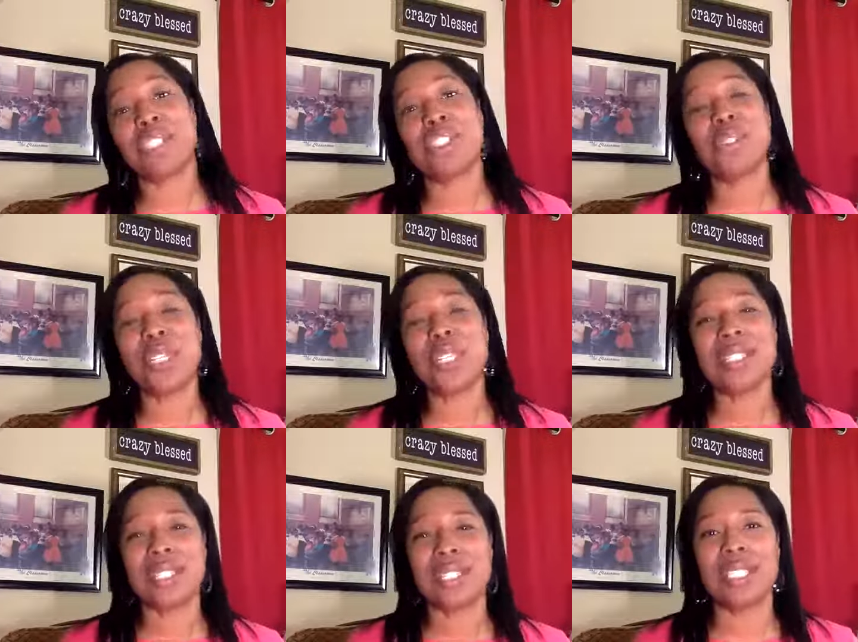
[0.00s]
just join
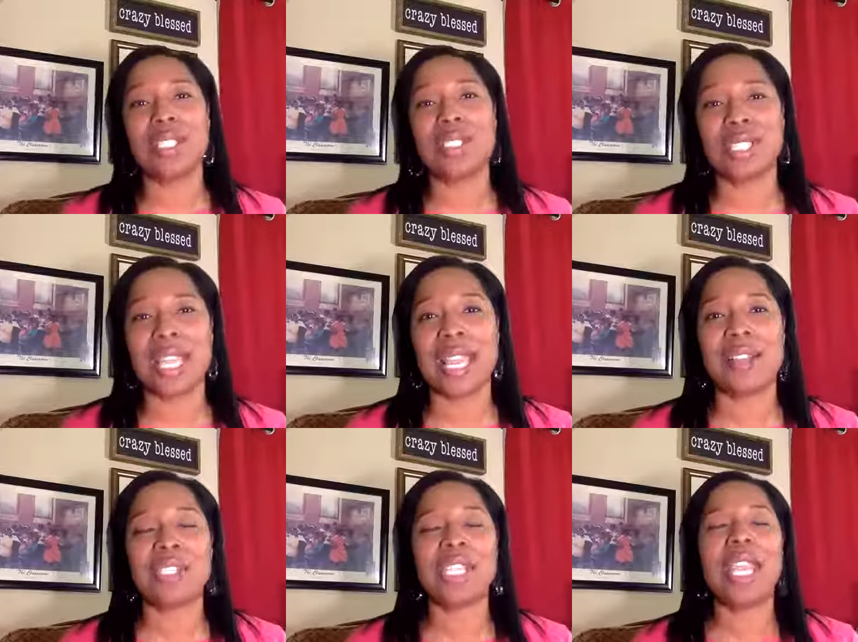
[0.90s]
us in the Teachers
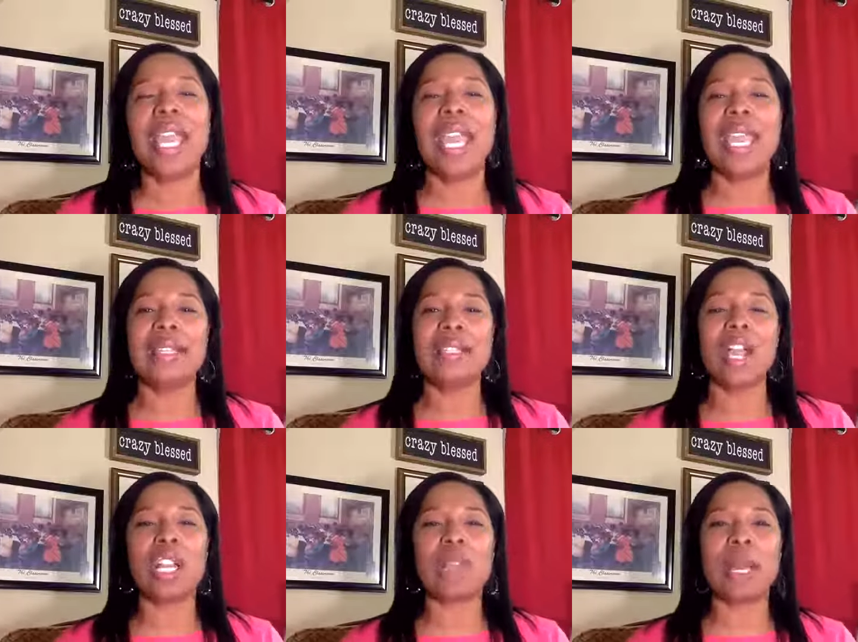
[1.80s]
Lounge and
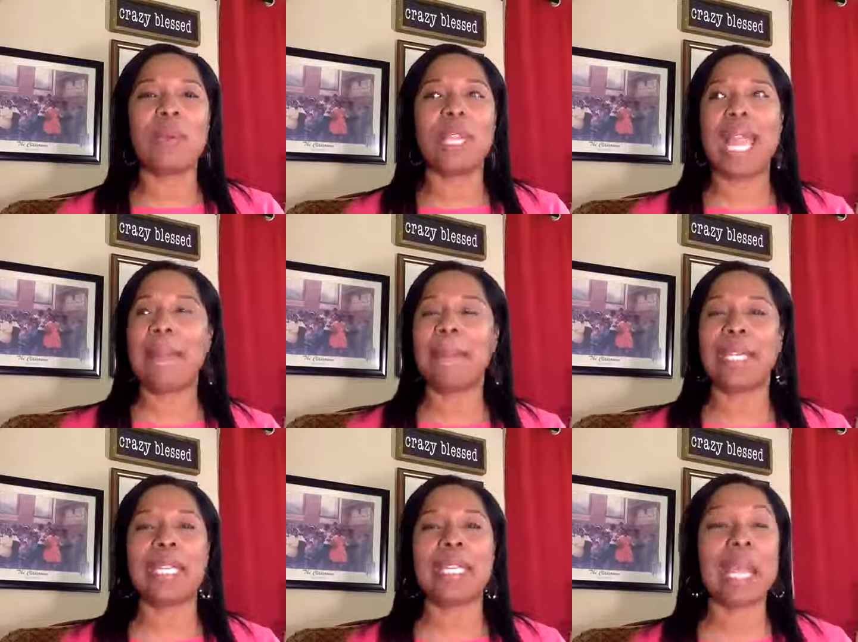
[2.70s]
talk about what's
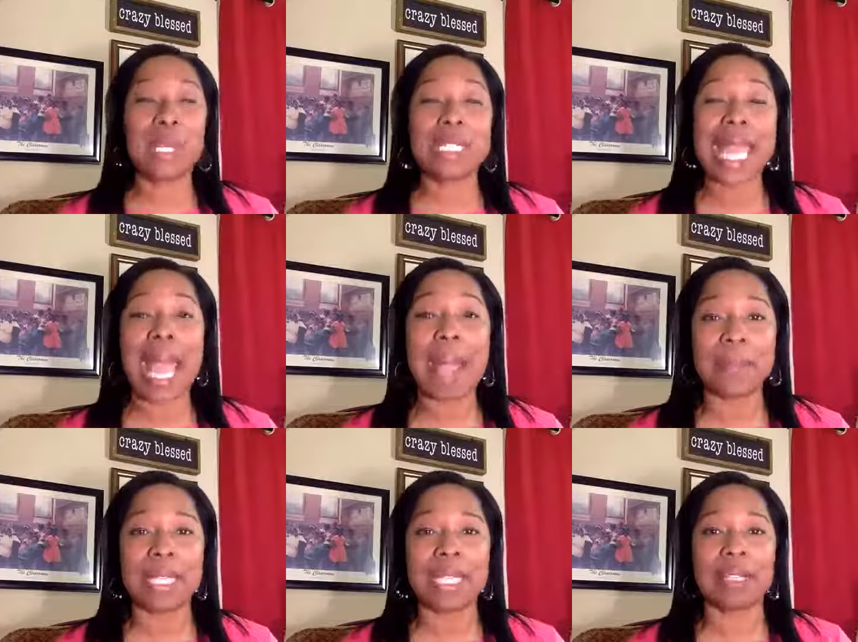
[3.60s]

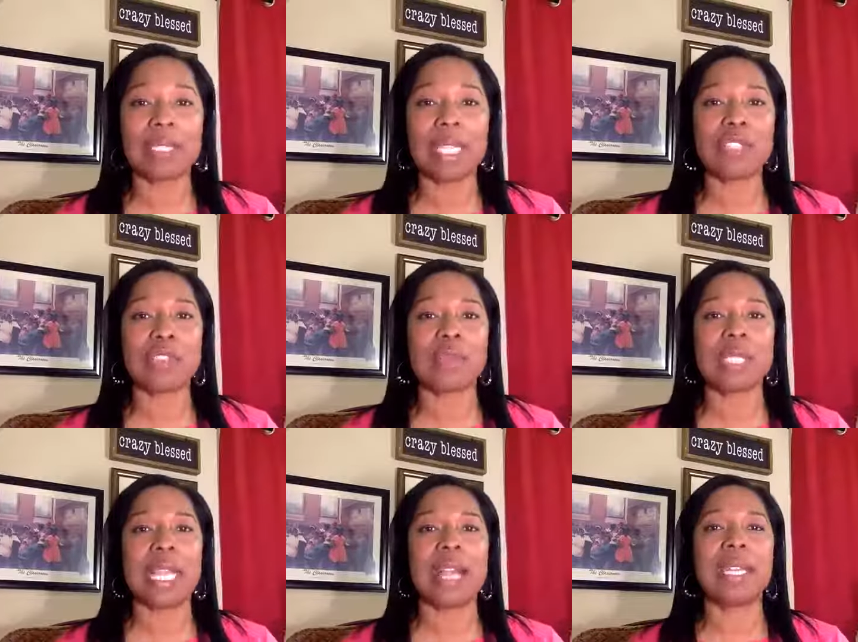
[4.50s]
happening in their
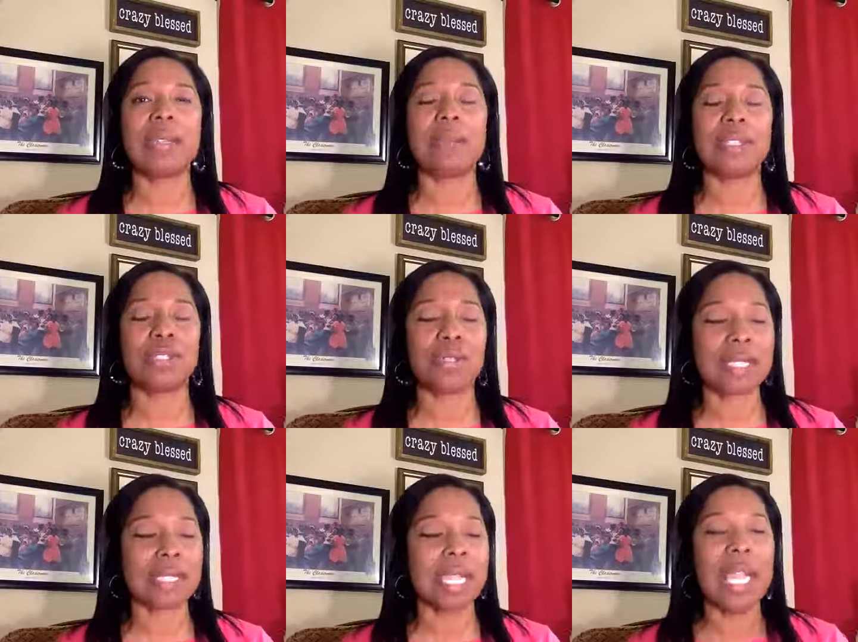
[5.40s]
classrooms and how they can be
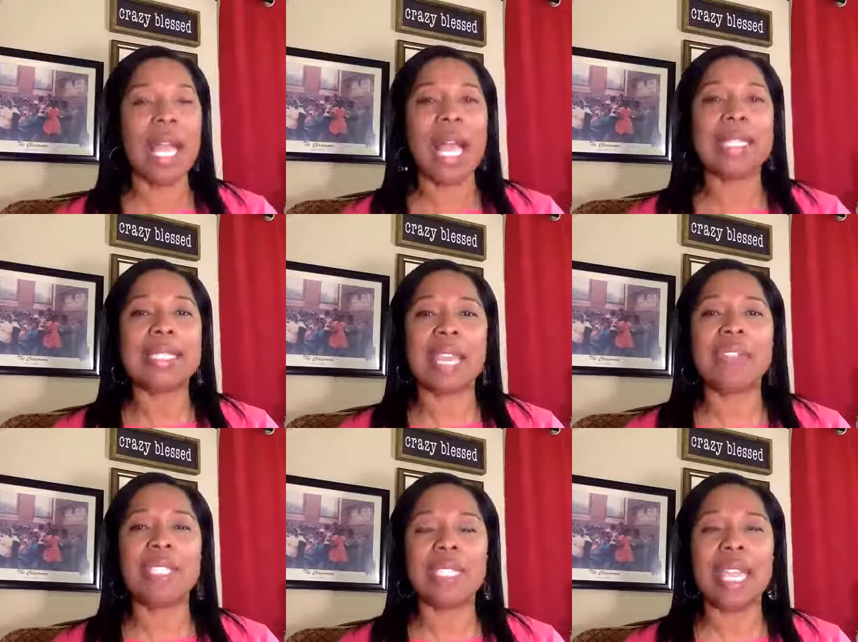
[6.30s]
addressed. I
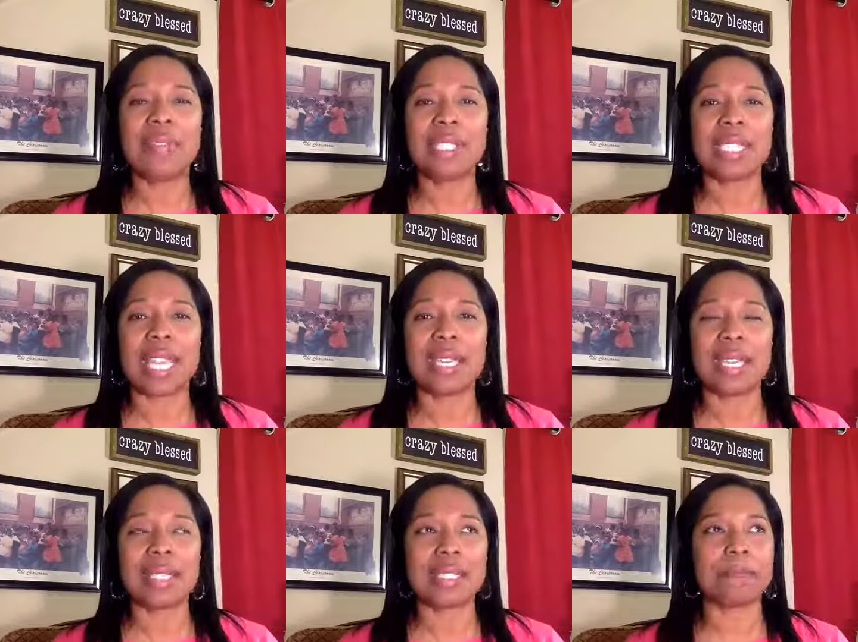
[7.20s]
definitely have to say
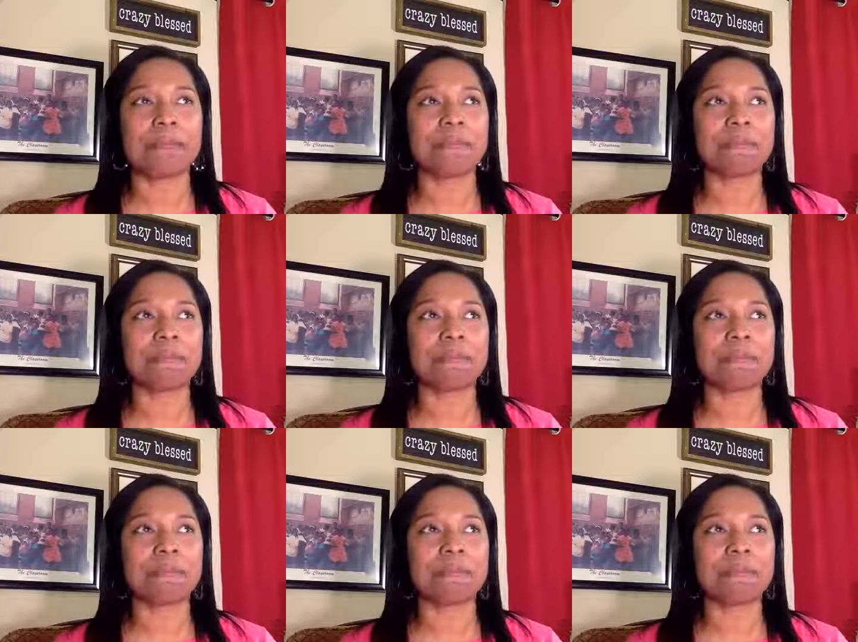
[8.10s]
this.